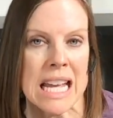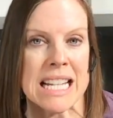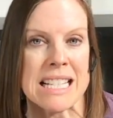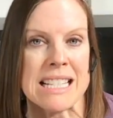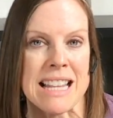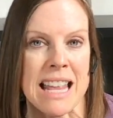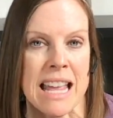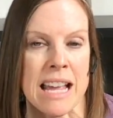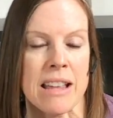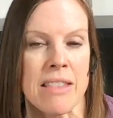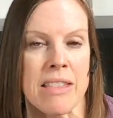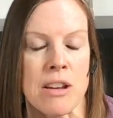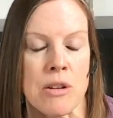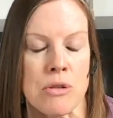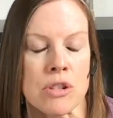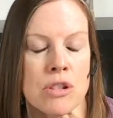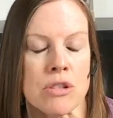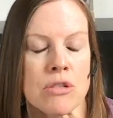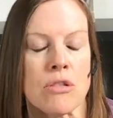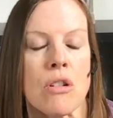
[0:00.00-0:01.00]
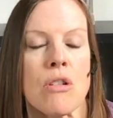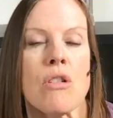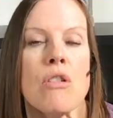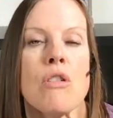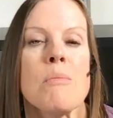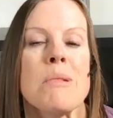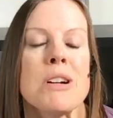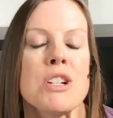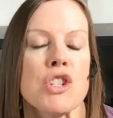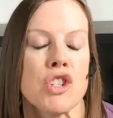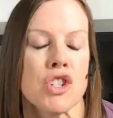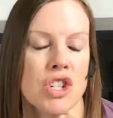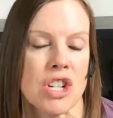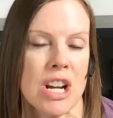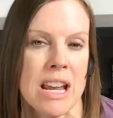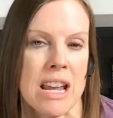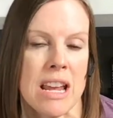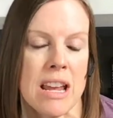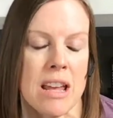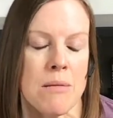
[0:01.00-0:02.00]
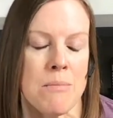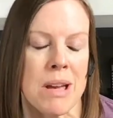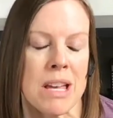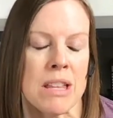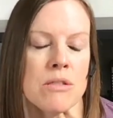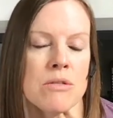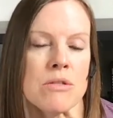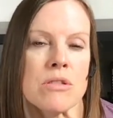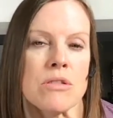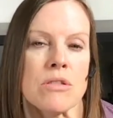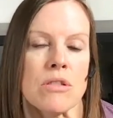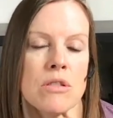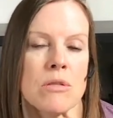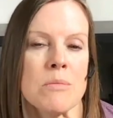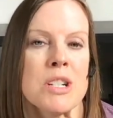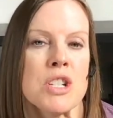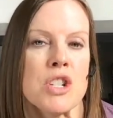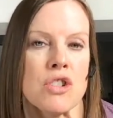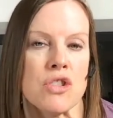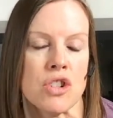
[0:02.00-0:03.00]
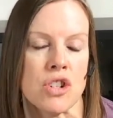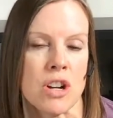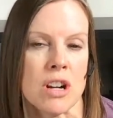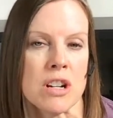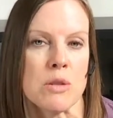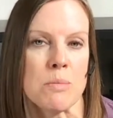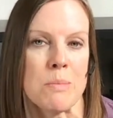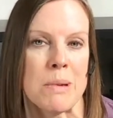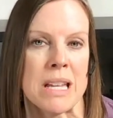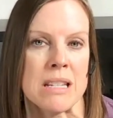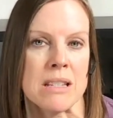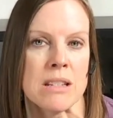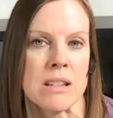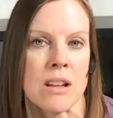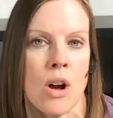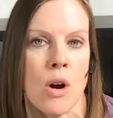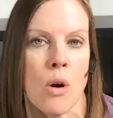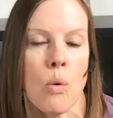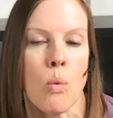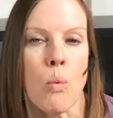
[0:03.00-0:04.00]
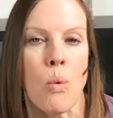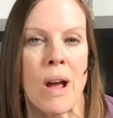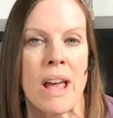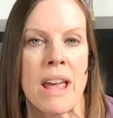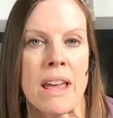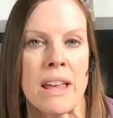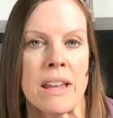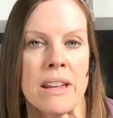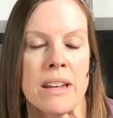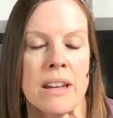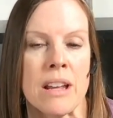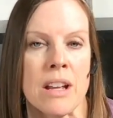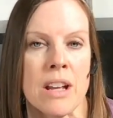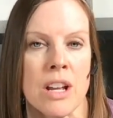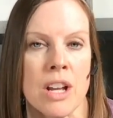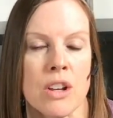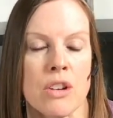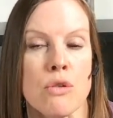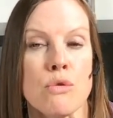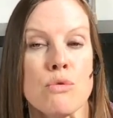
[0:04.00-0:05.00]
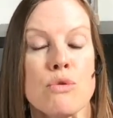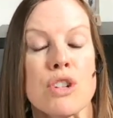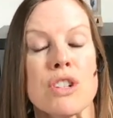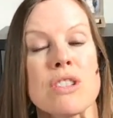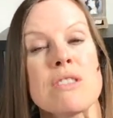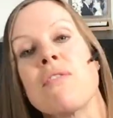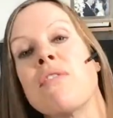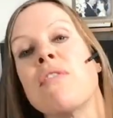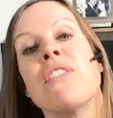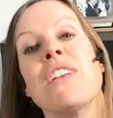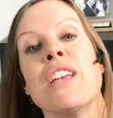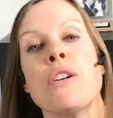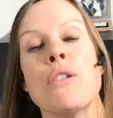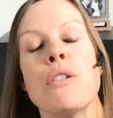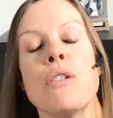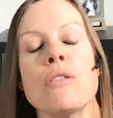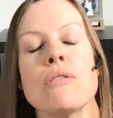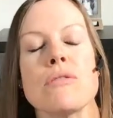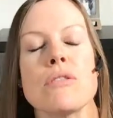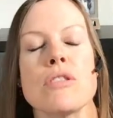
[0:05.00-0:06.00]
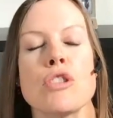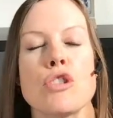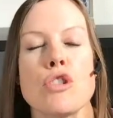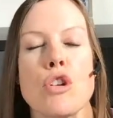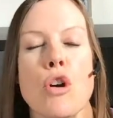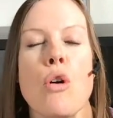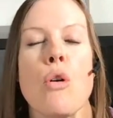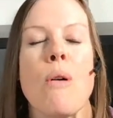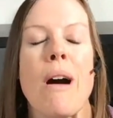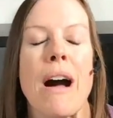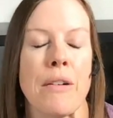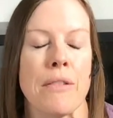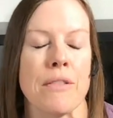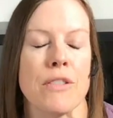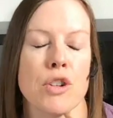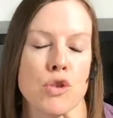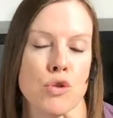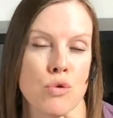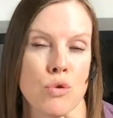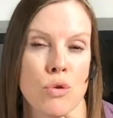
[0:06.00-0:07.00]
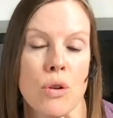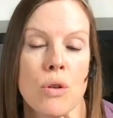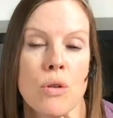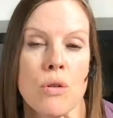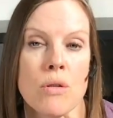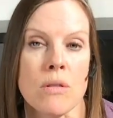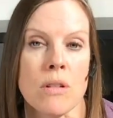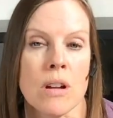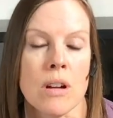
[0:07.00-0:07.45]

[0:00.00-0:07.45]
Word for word: it's like there's so much shame and there's so much judgment when you just feel so out of control